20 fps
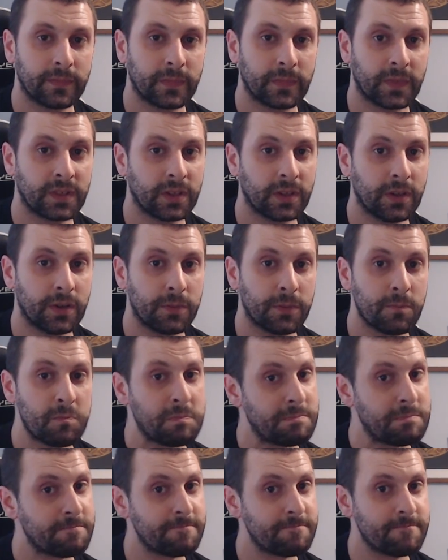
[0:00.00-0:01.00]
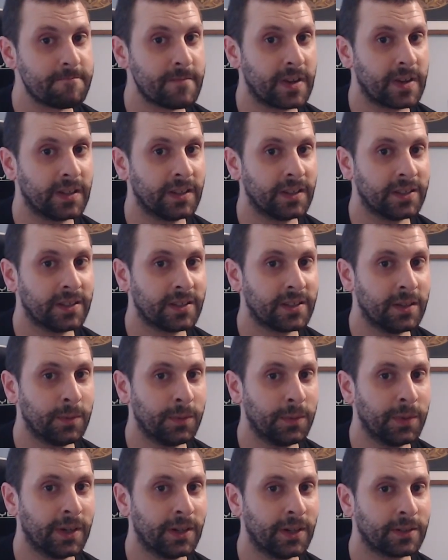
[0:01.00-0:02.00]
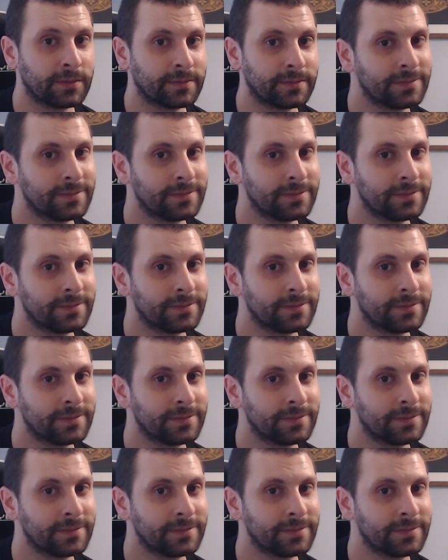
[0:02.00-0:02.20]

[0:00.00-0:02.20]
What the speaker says: So let's see where we go.